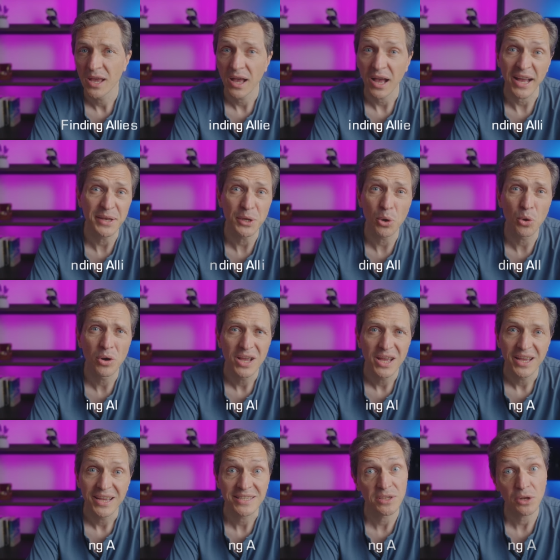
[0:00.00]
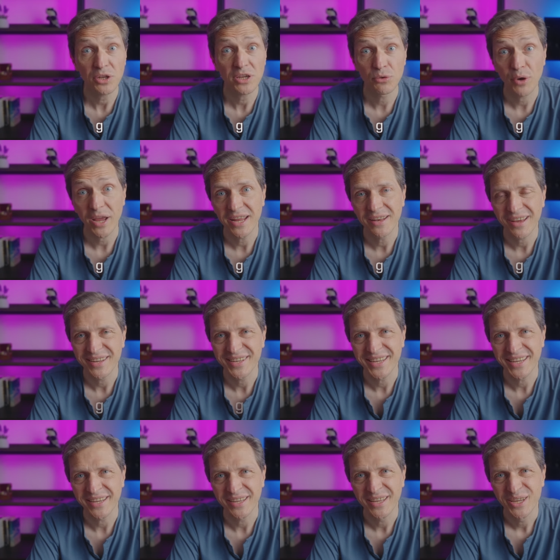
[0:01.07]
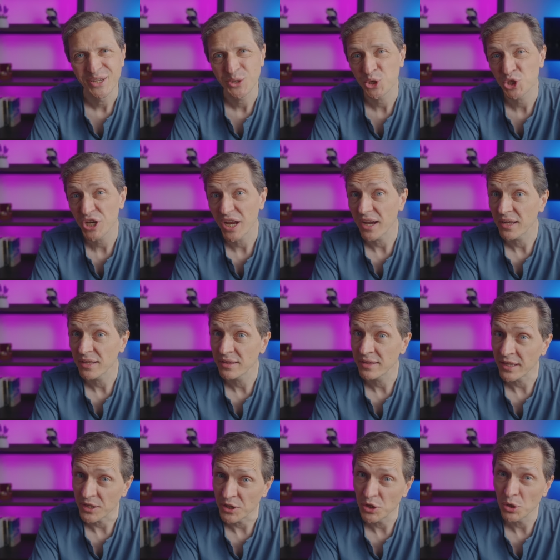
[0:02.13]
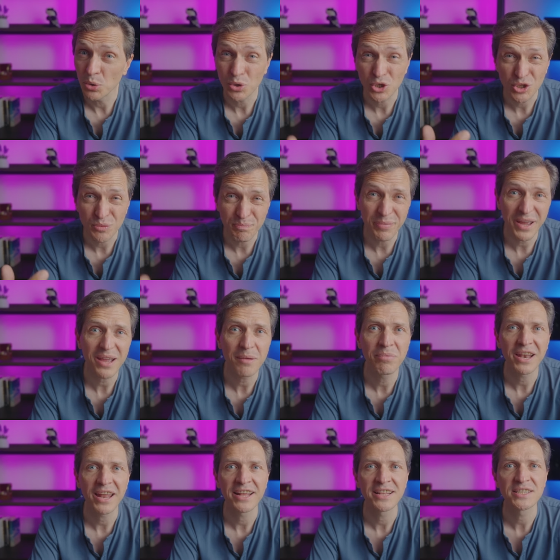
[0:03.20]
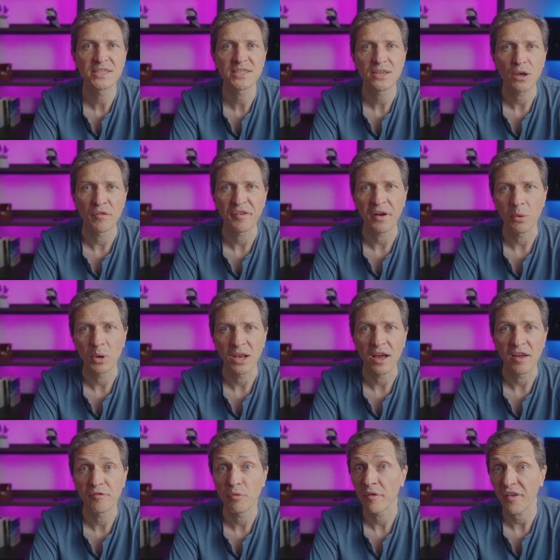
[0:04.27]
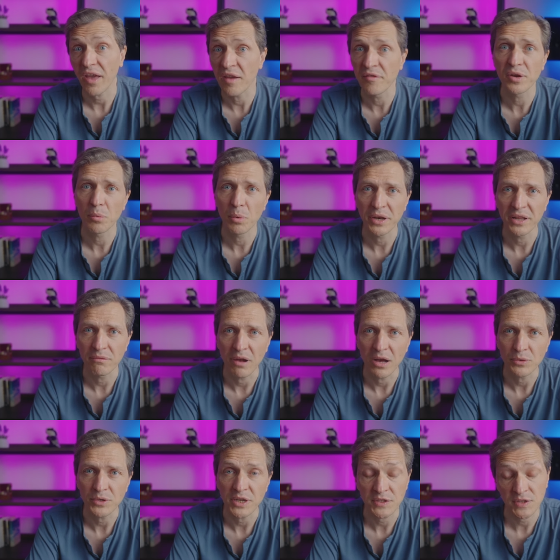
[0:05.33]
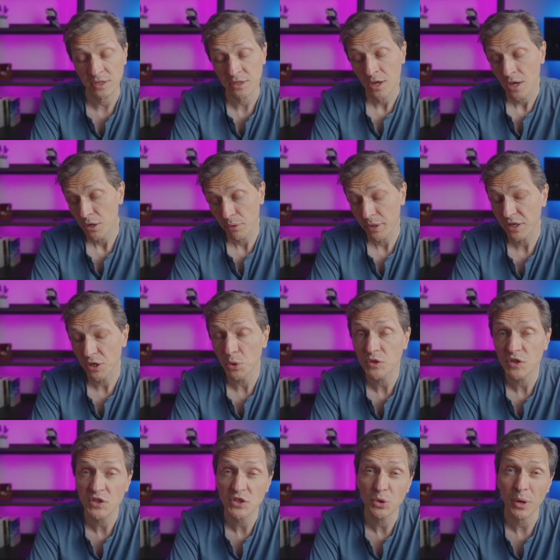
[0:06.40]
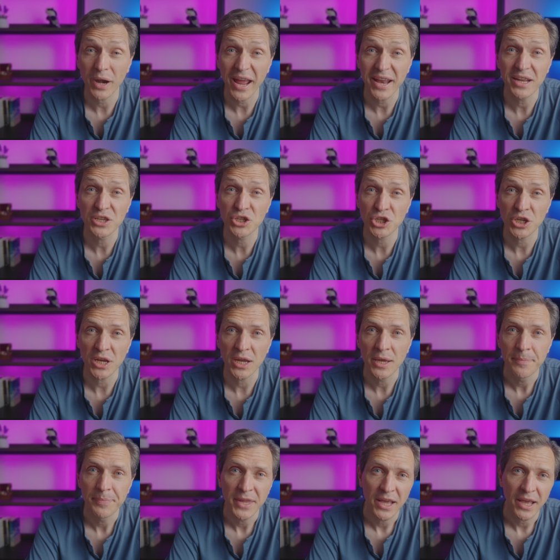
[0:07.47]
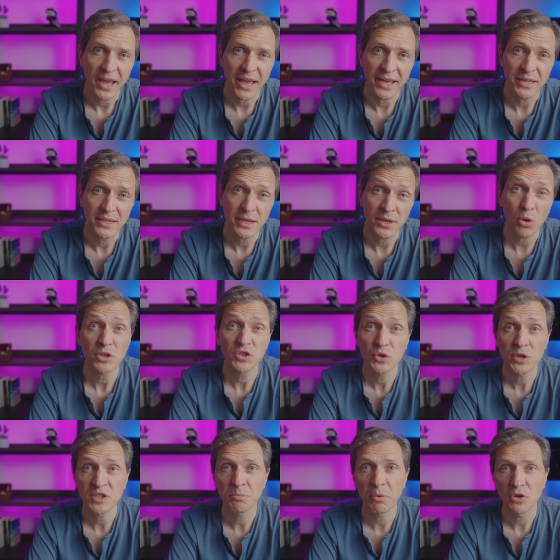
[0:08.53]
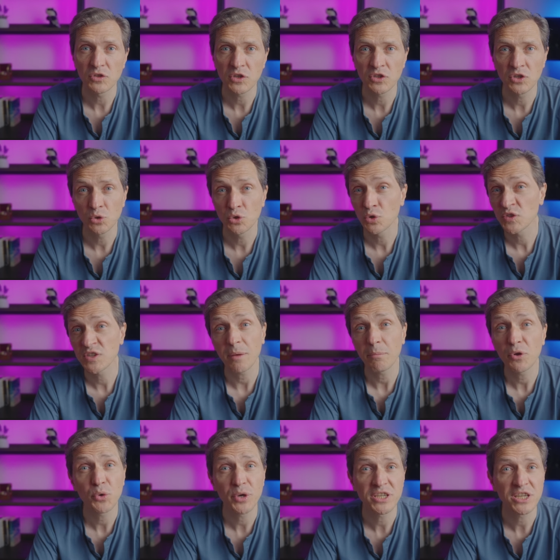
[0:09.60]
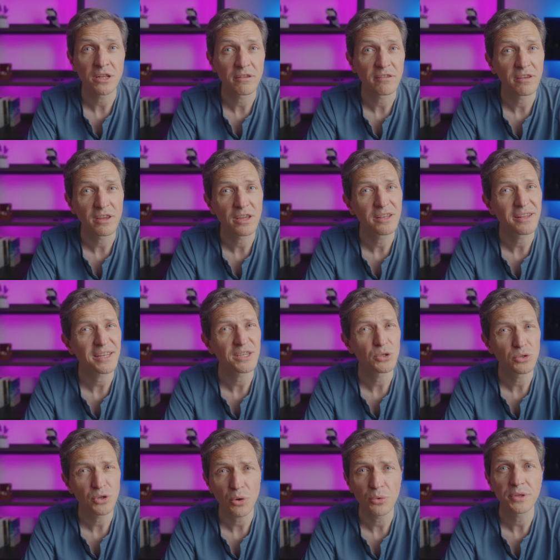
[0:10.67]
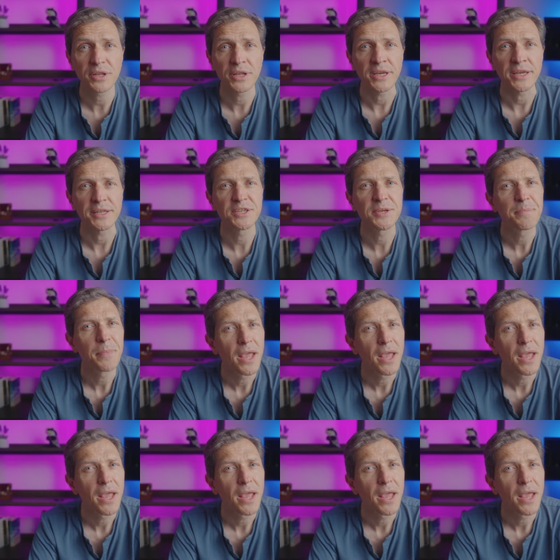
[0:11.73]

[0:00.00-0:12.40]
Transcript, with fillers: I know it's not a great idea to share the huge, big plans of our life with everyone around us. It reduces your energy and it also exposes you to some critical thinking that you don't need.